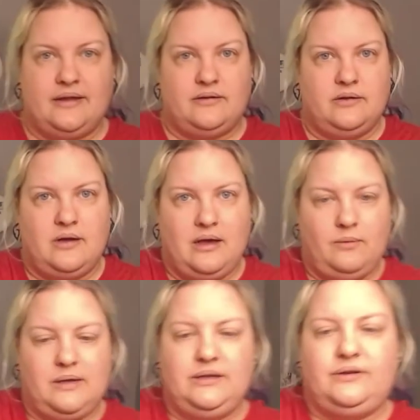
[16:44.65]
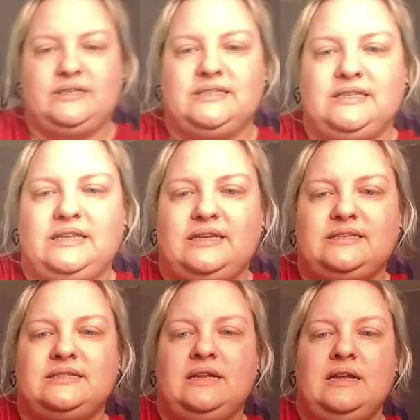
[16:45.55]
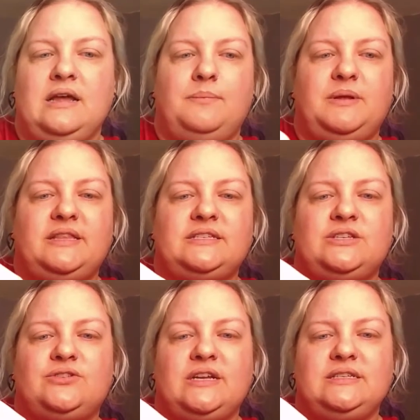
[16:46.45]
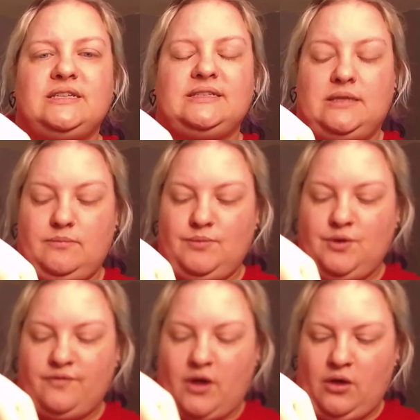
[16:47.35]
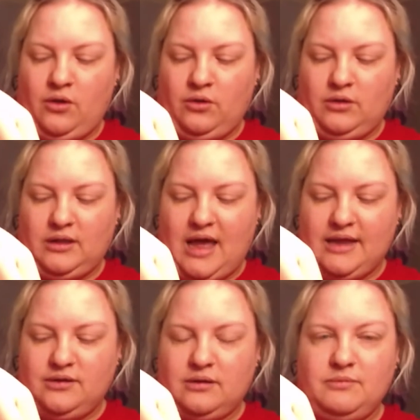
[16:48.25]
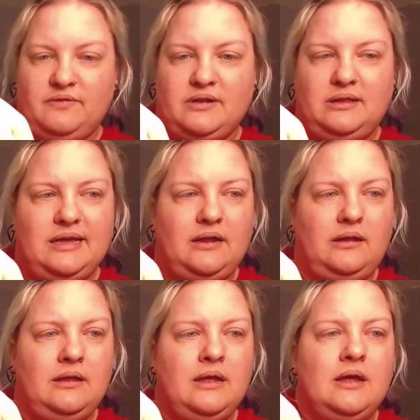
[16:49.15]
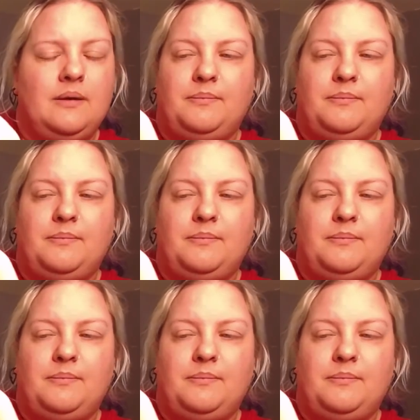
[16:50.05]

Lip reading: I don't know how well you can see this, but this string doesn't move a whole lot. You can move it a little,